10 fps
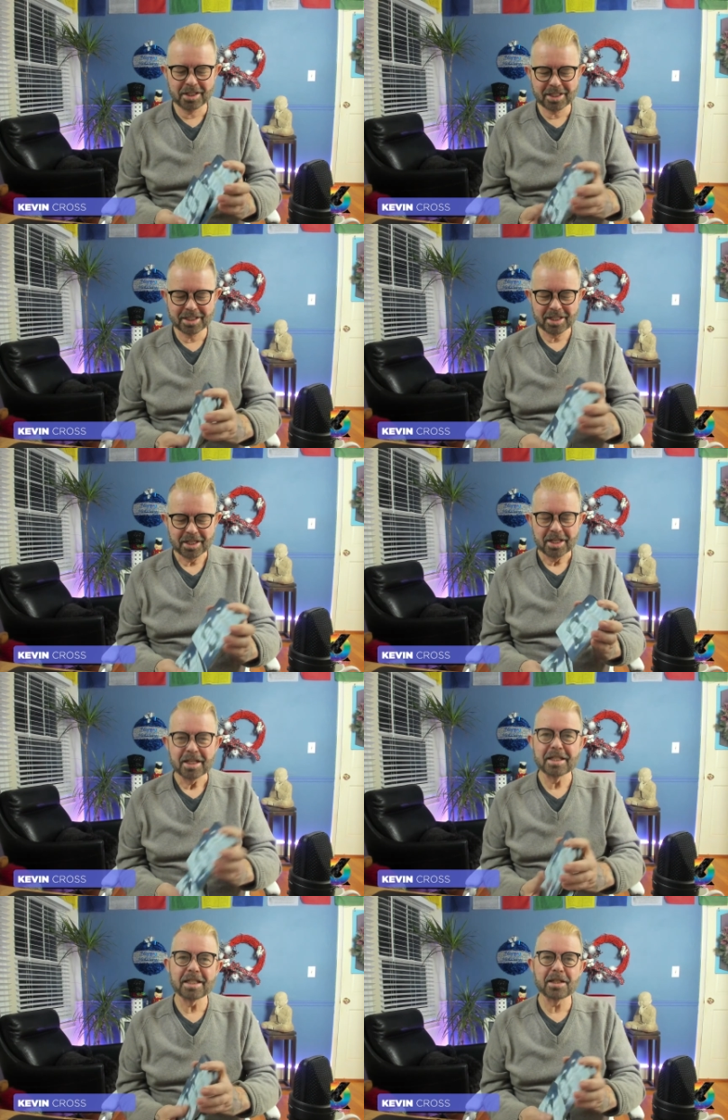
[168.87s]
these
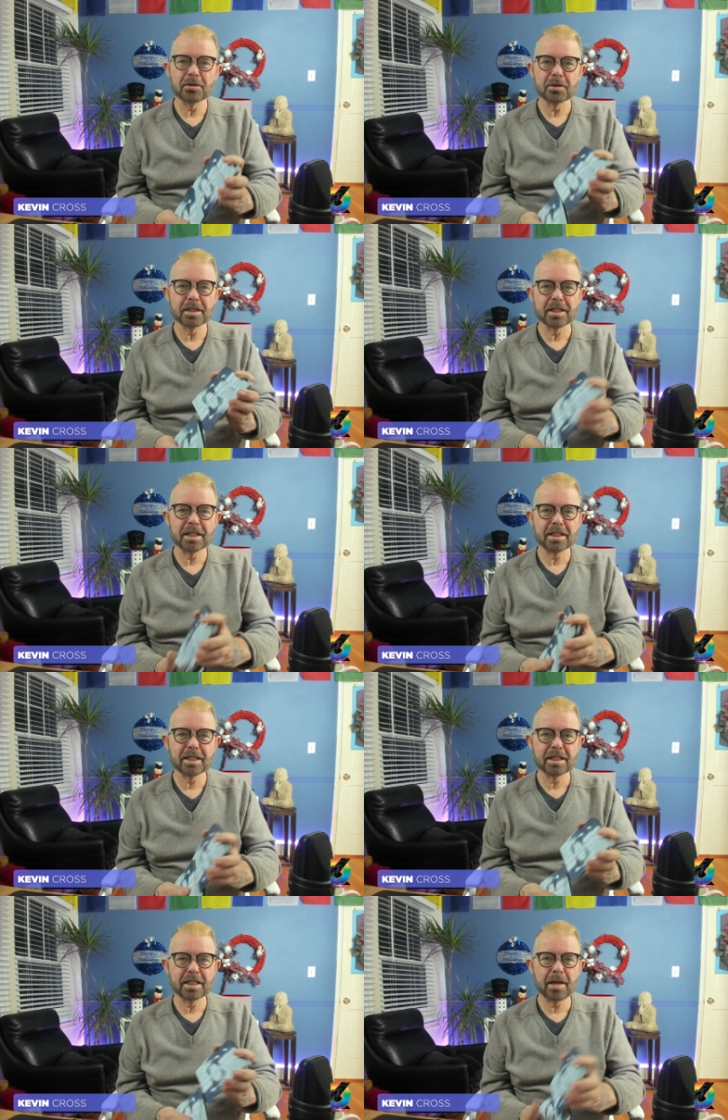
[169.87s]
deals and these
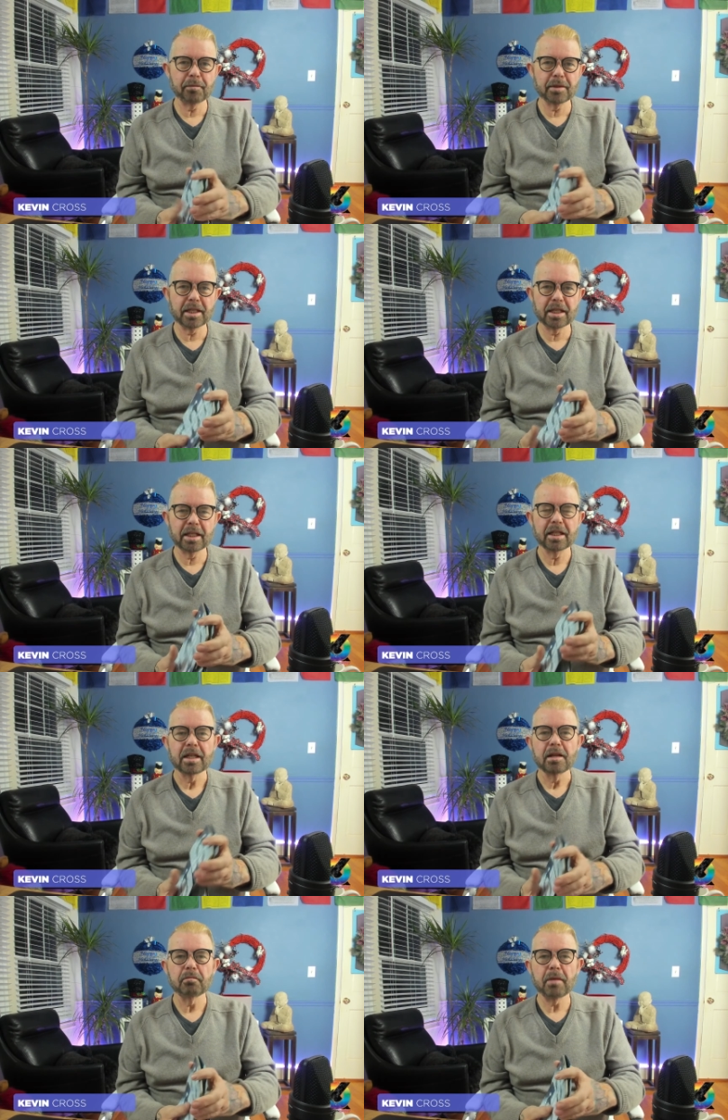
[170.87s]
tempting
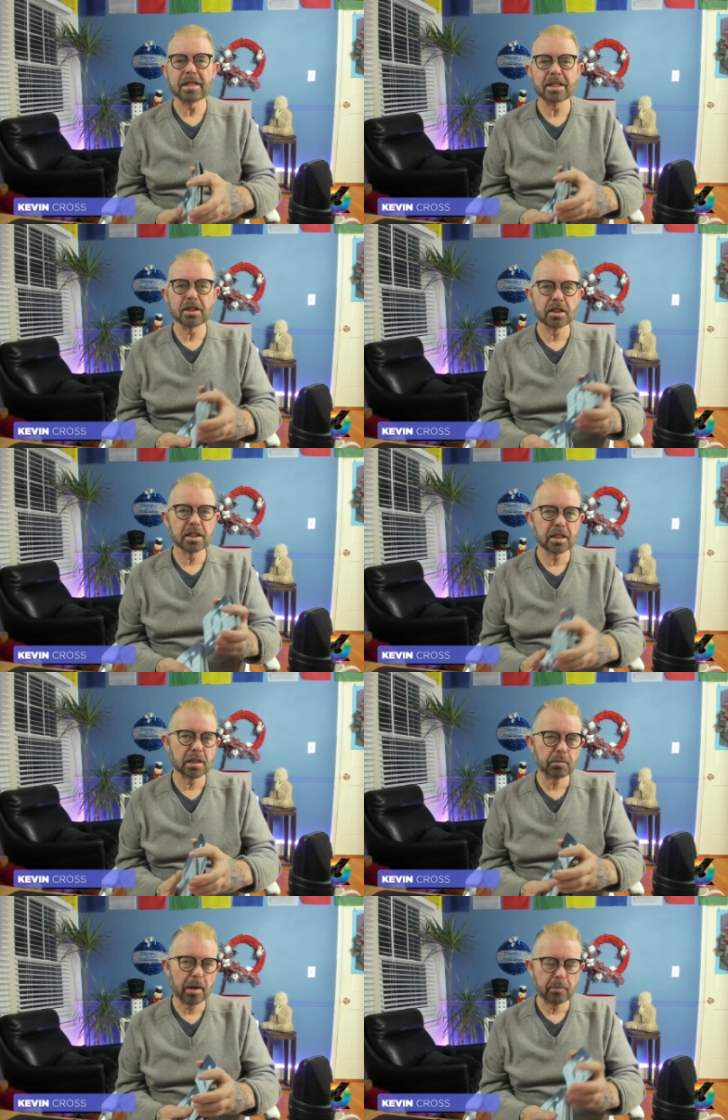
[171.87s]
messages to
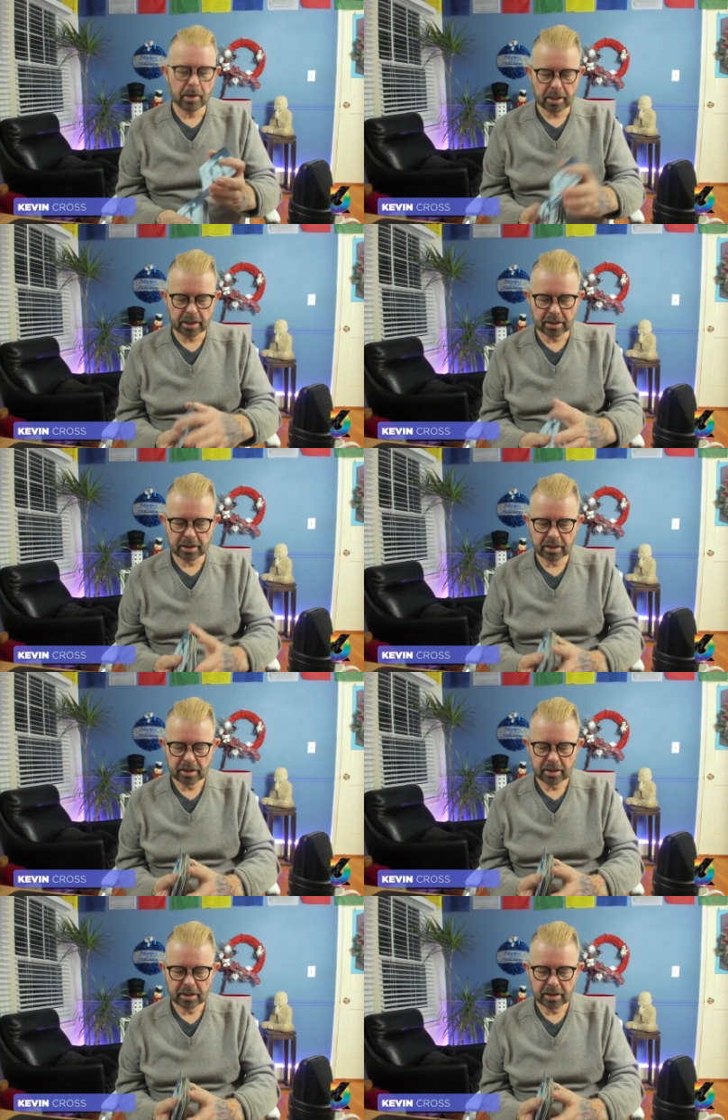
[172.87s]
spend money.